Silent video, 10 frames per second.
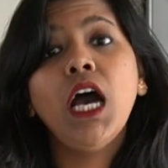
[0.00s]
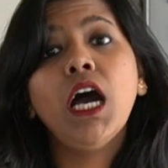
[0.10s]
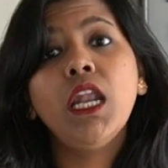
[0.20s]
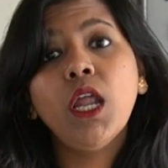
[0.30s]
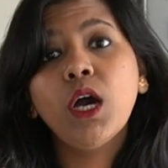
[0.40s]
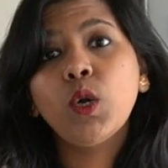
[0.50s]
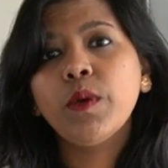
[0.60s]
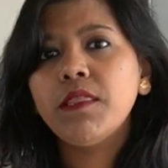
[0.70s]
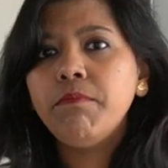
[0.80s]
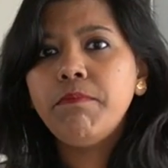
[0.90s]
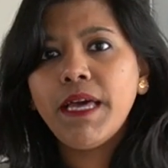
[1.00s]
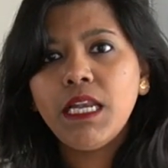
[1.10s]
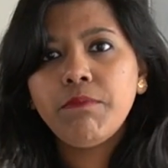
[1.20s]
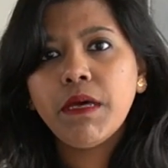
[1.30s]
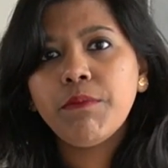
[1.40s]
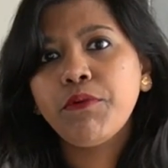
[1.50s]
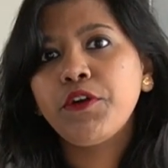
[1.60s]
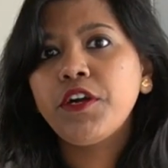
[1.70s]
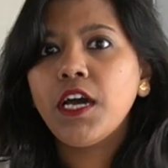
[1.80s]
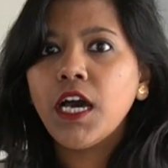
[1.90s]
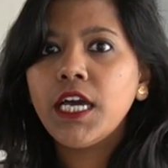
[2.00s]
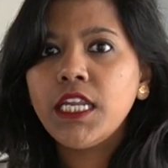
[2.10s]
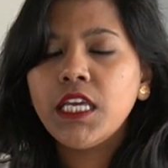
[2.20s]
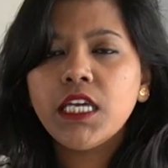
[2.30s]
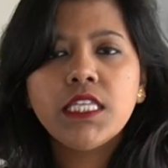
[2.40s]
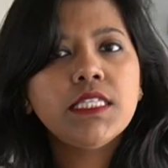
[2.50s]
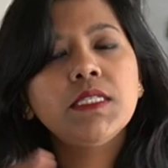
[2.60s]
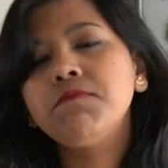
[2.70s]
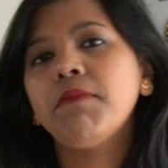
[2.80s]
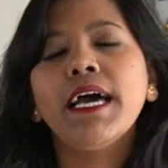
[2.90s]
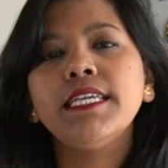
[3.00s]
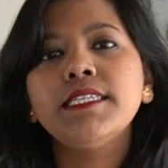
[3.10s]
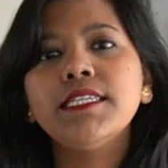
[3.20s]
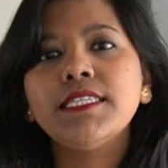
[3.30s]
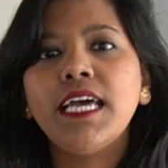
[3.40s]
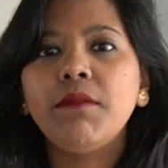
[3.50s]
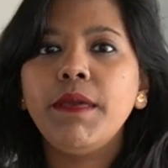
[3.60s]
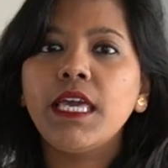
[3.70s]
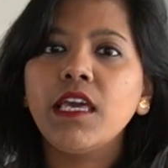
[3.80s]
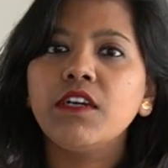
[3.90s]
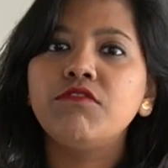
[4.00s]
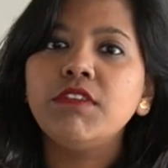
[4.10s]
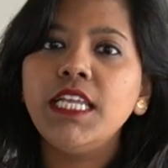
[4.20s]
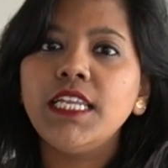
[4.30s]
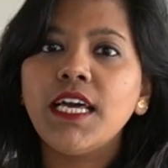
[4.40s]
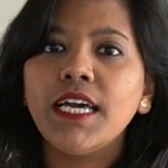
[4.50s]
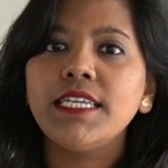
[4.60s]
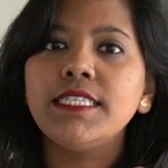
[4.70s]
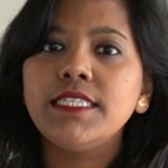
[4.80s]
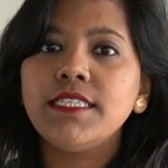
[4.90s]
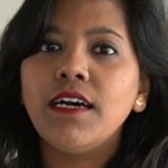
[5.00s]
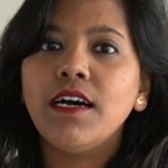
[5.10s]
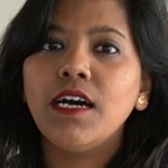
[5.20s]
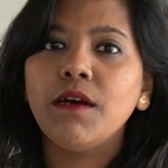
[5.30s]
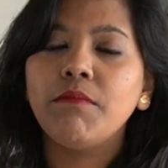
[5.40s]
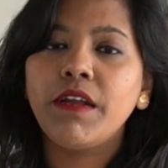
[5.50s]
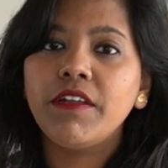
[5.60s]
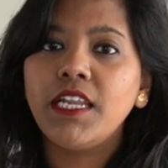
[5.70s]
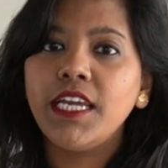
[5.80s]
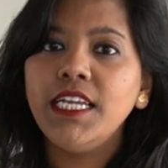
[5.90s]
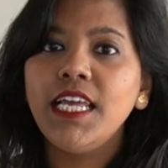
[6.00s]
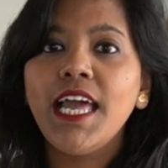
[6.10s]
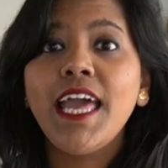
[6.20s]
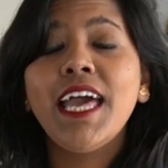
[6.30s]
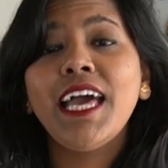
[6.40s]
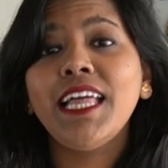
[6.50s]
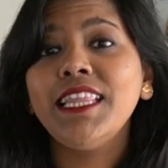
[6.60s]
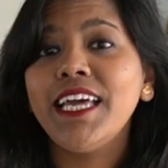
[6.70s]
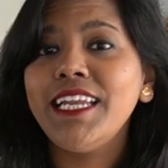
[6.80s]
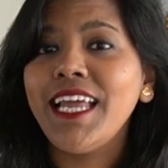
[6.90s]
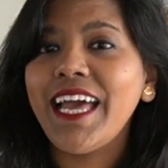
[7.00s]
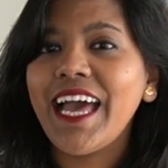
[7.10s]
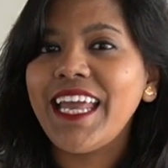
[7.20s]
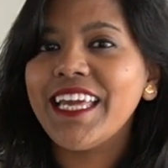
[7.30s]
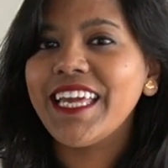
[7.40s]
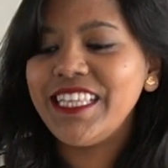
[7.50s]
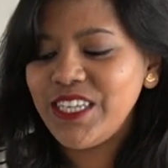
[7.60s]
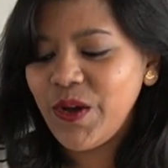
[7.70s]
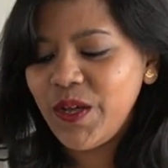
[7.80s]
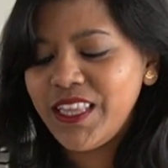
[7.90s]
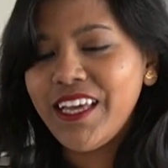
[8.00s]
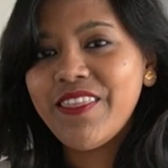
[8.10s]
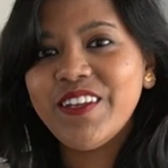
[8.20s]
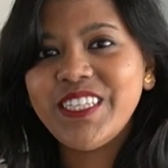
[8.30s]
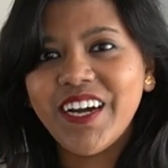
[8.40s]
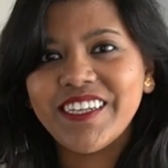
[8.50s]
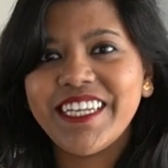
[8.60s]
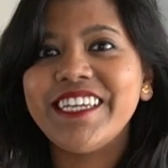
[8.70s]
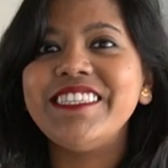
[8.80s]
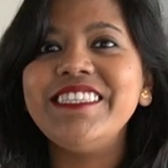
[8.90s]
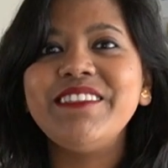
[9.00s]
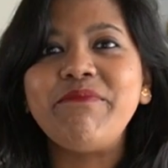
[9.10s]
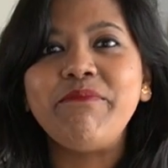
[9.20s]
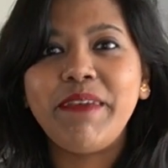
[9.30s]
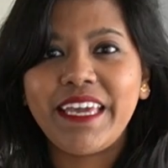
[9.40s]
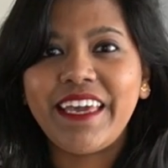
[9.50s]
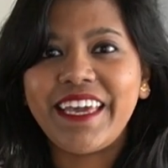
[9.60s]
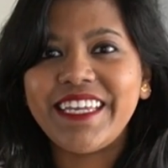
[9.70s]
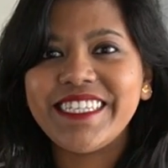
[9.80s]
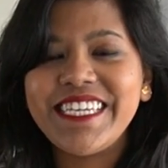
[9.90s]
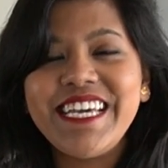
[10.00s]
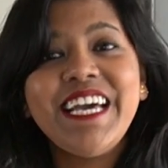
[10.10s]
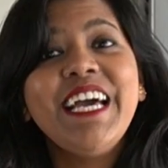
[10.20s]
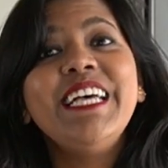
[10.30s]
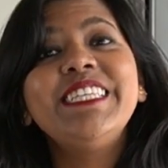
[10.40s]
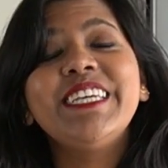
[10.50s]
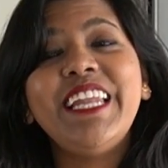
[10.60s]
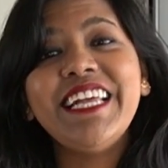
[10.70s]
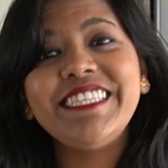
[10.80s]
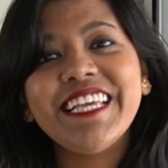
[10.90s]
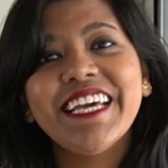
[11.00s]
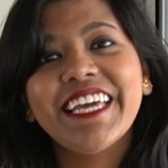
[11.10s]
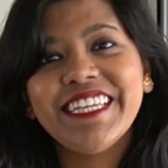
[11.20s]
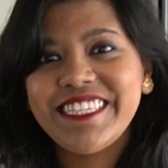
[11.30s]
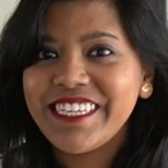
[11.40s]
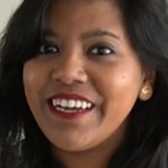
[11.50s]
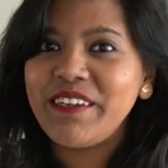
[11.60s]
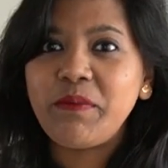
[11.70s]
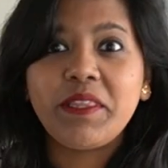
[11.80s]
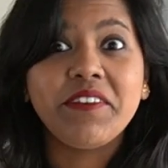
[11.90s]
along with bell pepper, onions, spices, and making a really nice marinade, and then adding it on the tart and baking it. So let's get started with the